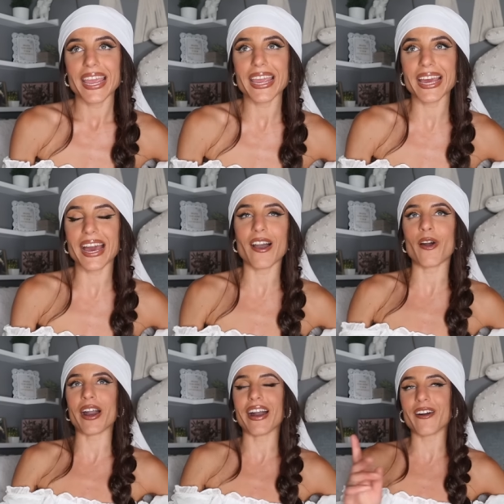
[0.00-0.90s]
and
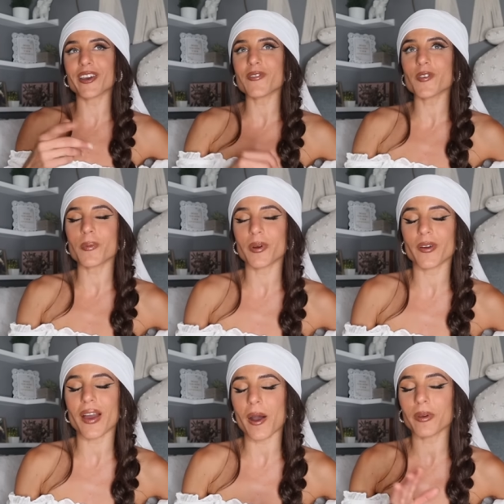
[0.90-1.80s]
I'll, I'll, give you a
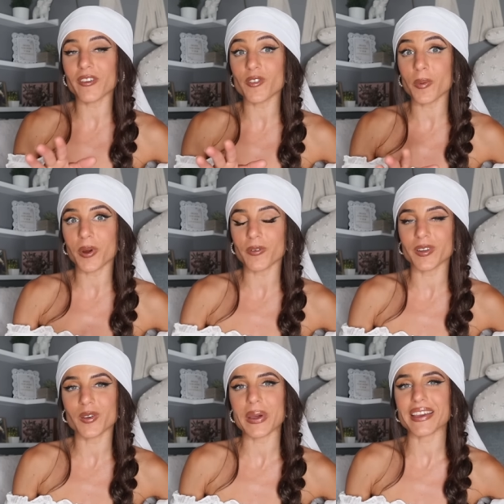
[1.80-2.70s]
per I'll give you a
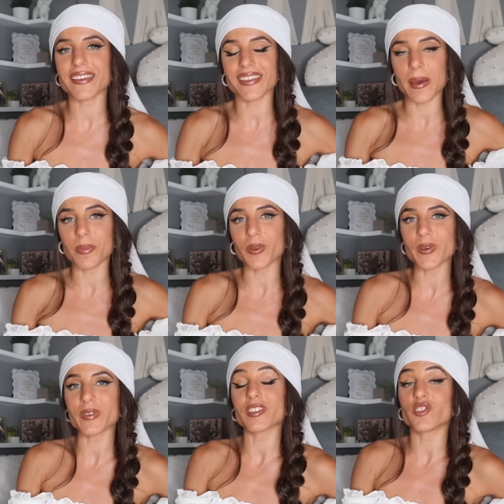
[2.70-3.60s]
perfect quick example.
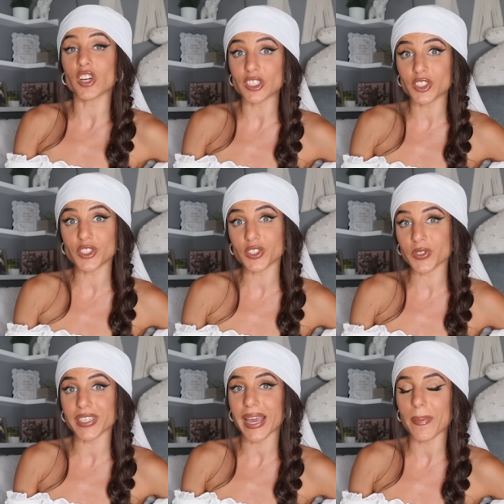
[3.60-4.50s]
There was a Judge
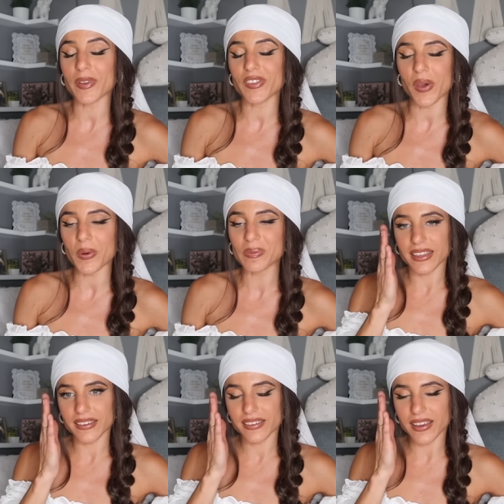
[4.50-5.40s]
Judy episode.
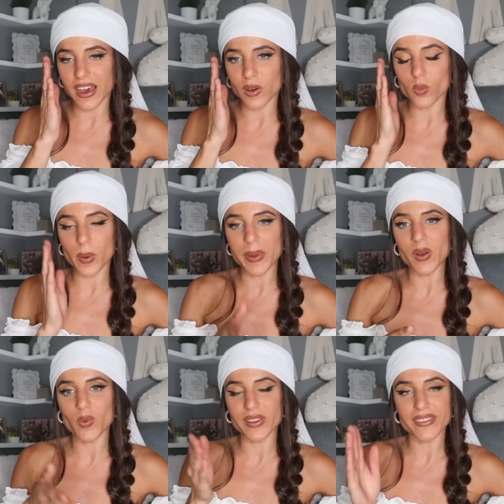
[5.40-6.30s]
This uh,
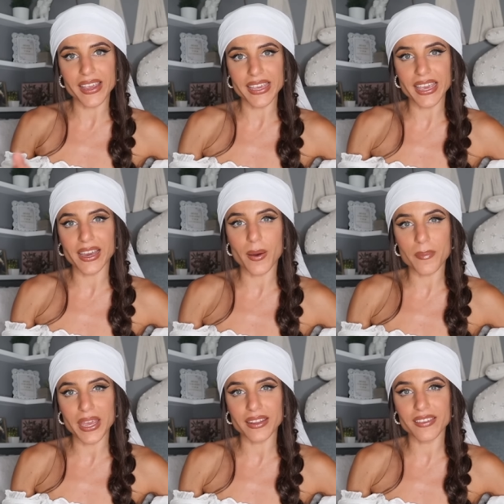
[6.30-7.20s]
woman was taking a
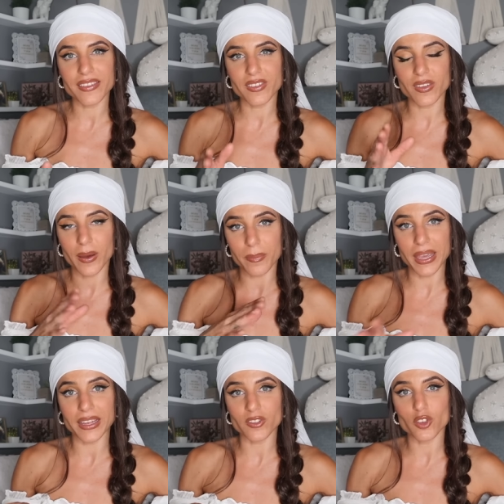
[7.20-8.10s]
man's a
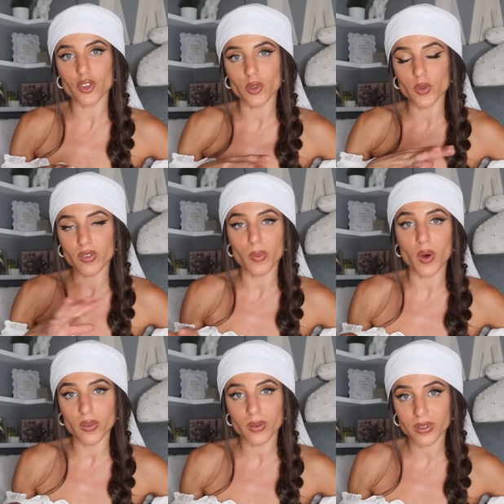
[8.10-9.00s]
man to
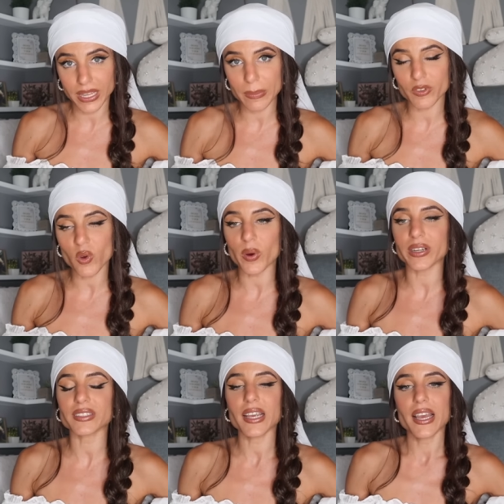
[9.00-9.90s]
small claims
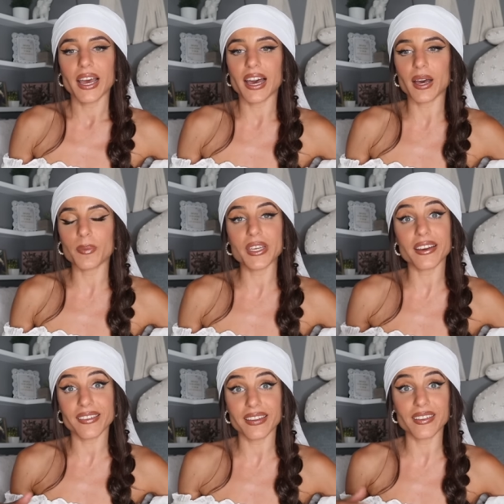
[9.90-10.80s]
court uh,
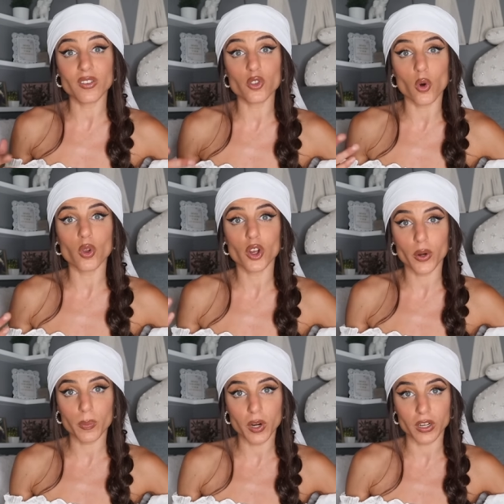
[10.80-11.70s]
because he stole
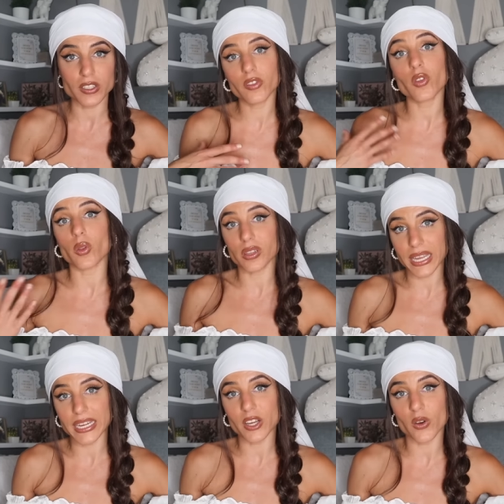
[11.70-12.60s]
her purse. So the
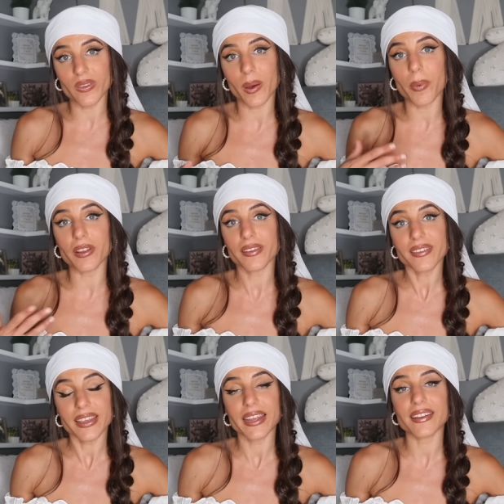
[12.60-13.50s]
lady goes up on the
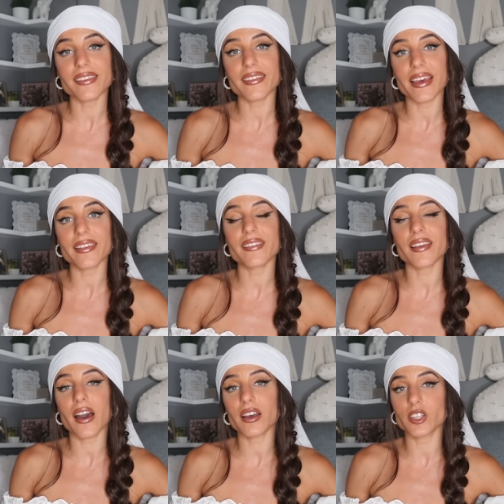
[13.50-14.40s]
stand and says,
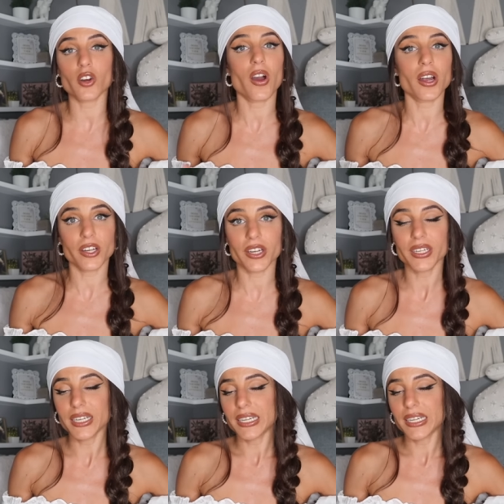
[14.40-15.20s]
uh, "Your Honor."